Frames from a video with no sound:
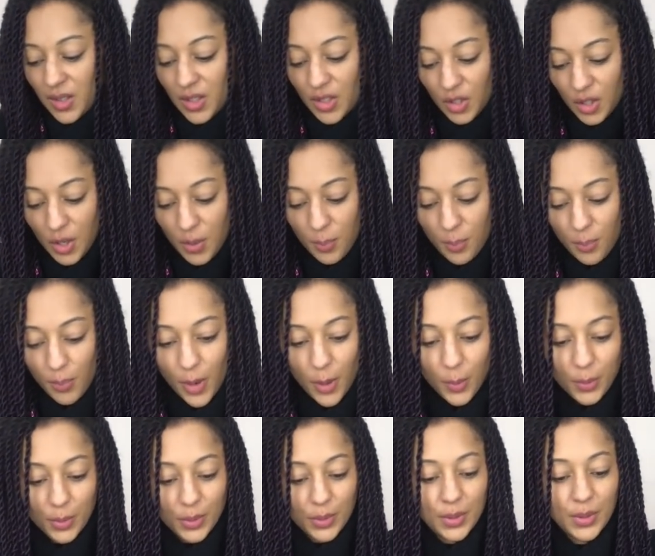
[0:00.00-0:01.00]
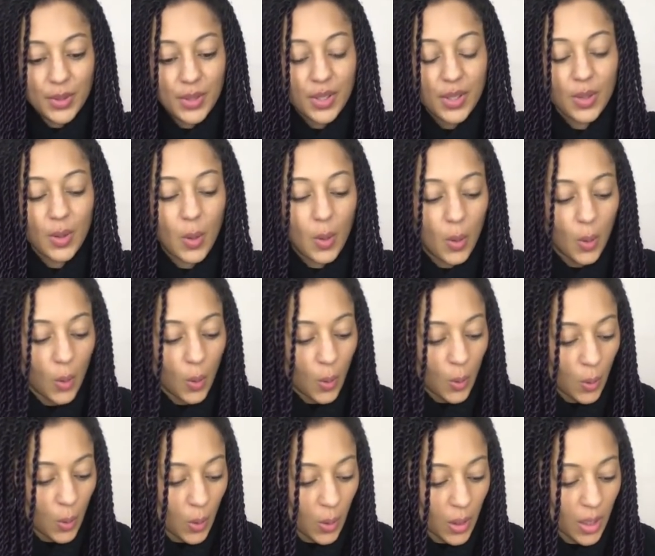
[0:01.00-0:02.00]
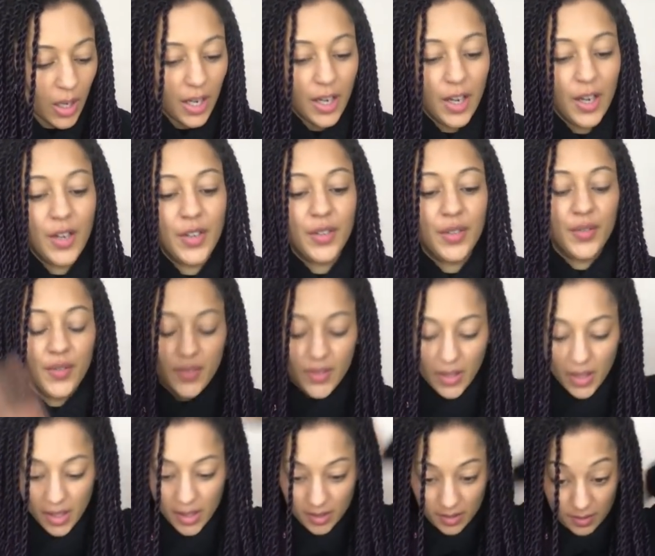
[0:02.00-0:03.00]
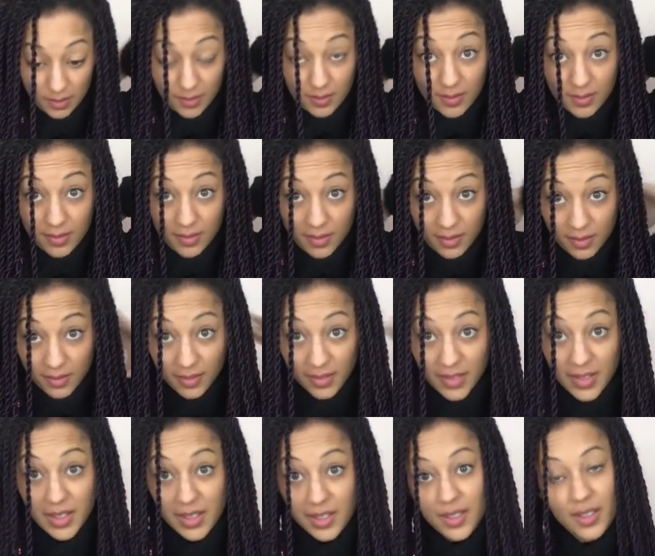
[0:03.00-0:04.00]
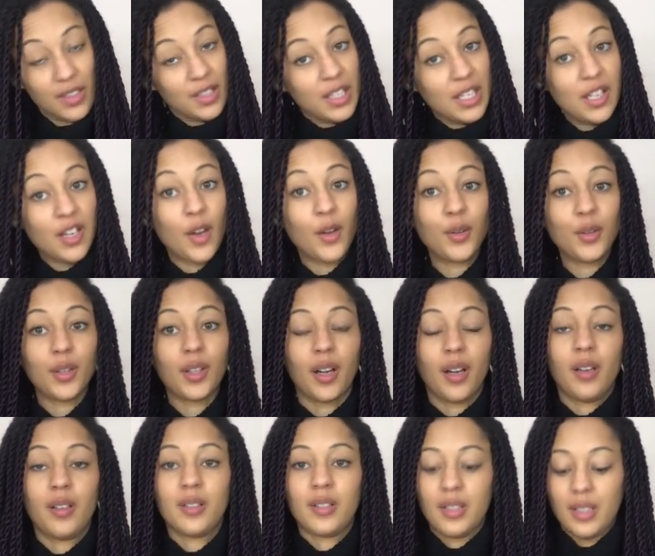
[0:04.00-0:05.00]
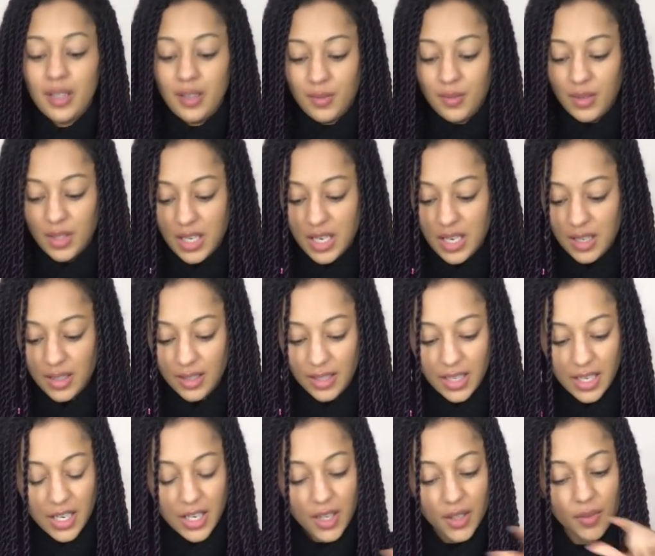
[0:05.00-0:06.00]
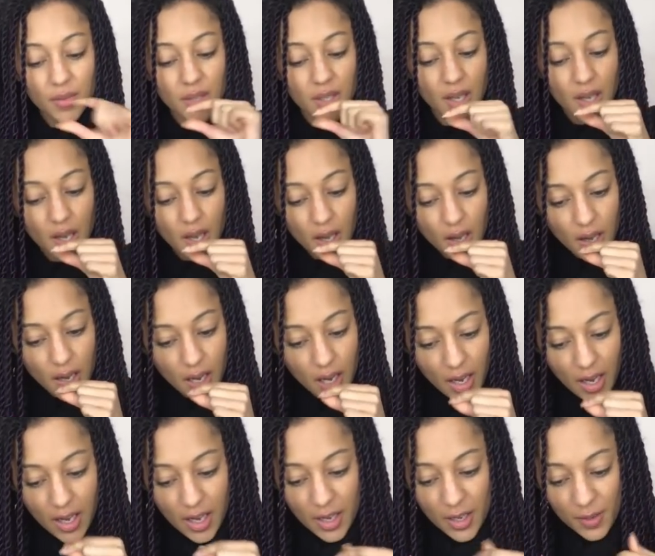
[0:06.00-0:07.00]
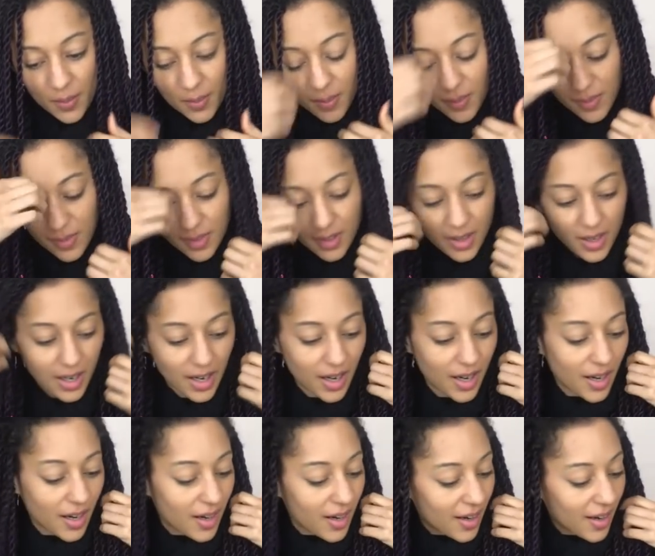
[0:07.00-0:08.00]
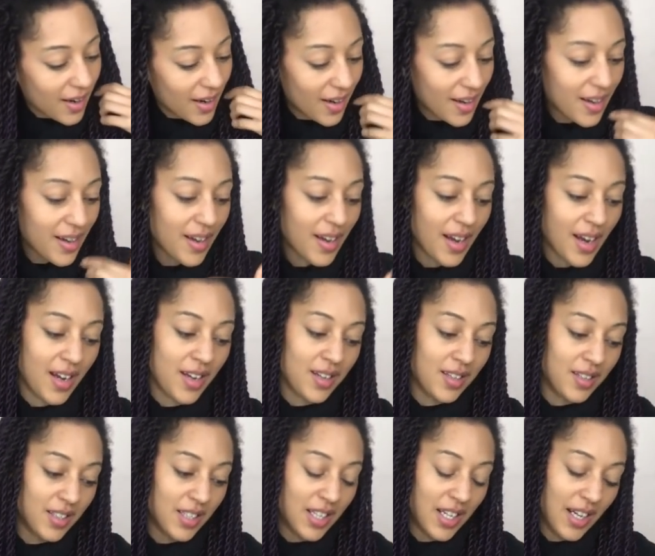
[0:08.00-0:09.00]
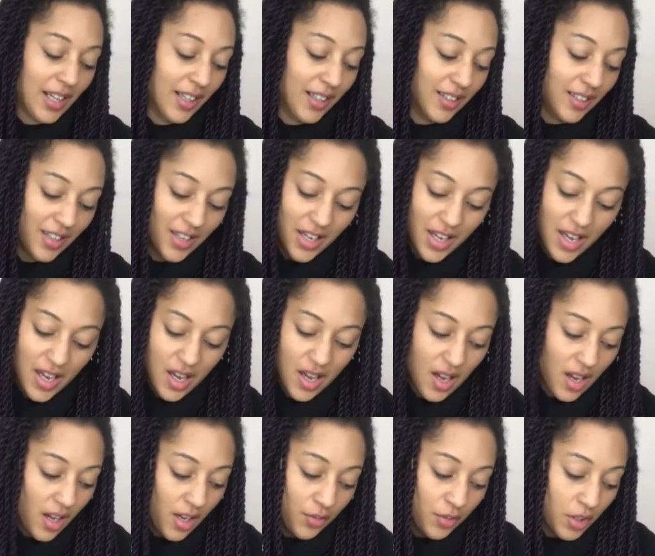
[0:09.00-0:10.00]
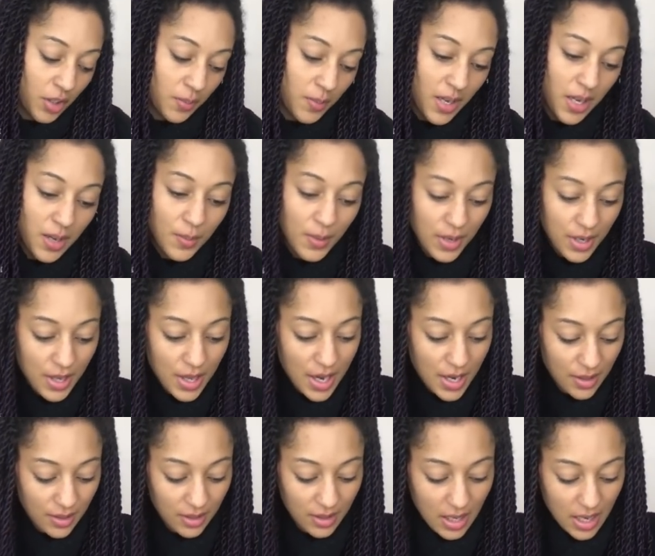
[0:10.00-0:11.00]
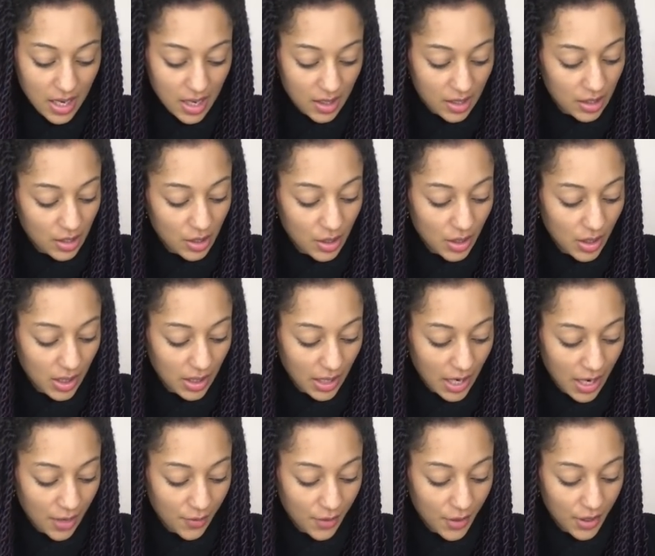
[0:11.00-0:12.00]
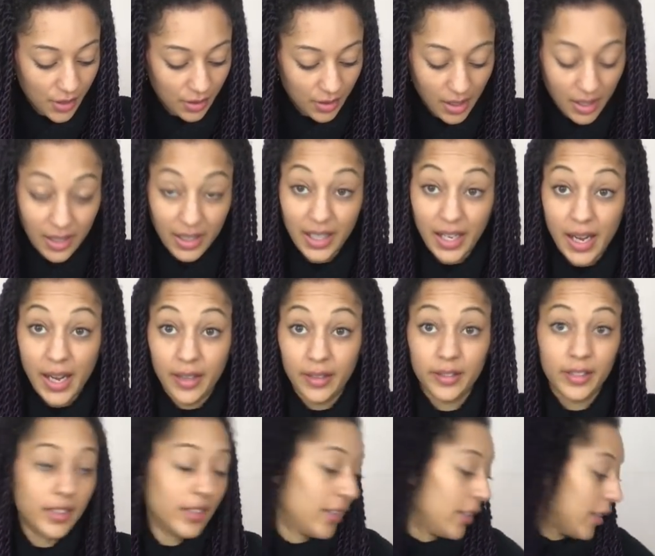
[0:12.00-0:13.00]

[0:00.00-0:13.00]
I've got bubbles all over the yoke and down the sleeves um, and yeah I've got to make one of those it's using Aran, and again